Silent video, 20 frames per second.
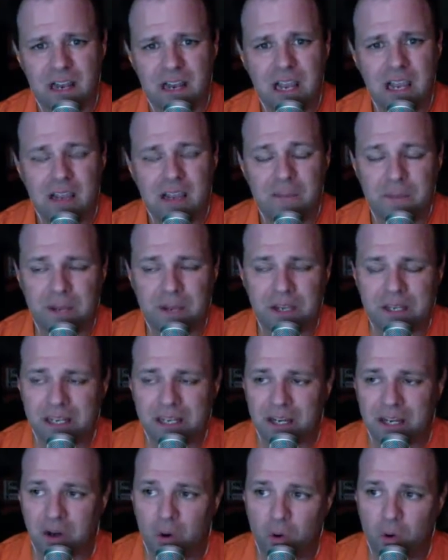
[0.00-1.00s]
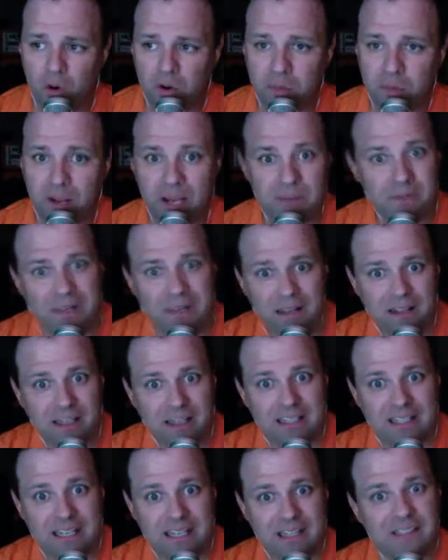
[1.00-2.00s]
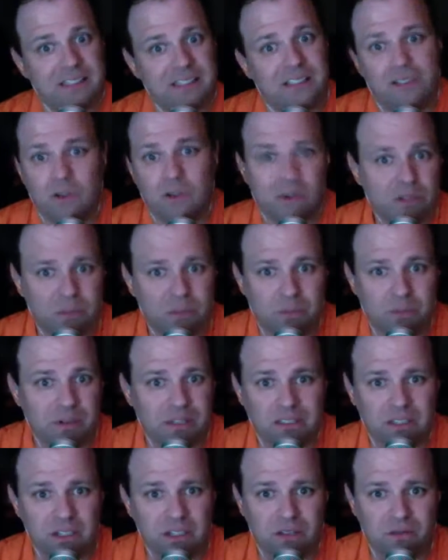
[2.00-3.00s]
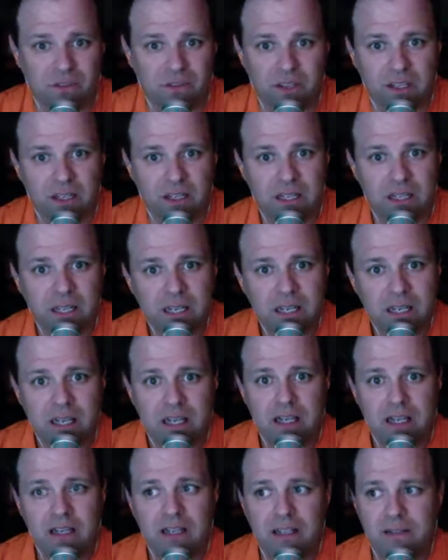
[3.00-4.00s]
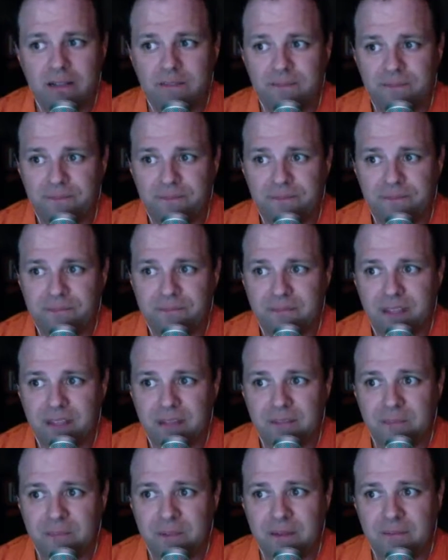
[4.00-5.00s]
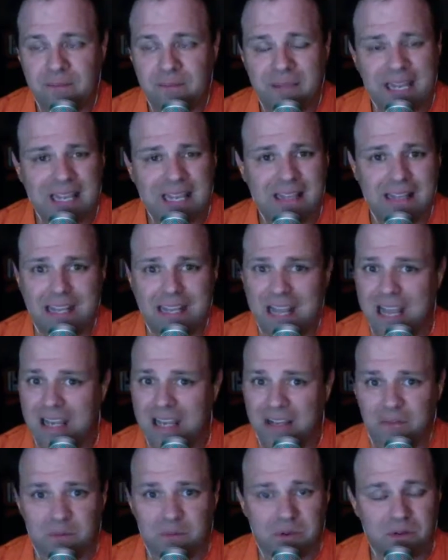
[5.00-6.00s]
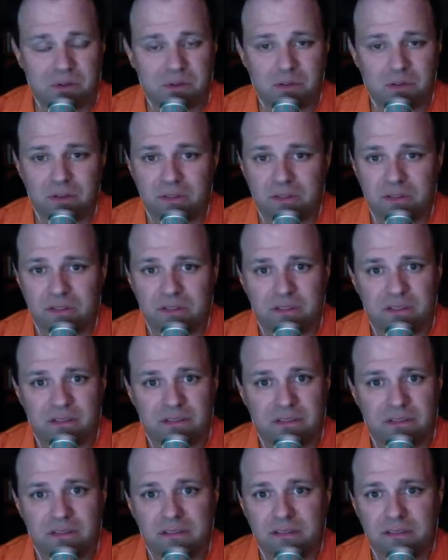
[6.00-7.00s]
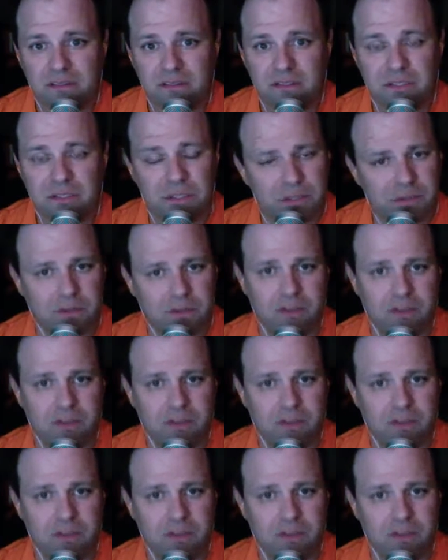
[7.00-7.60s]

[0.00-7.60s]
He couldn't get a quarterback, but neither can Texas, so it's a good fit. But man, the guy can recruit, dude.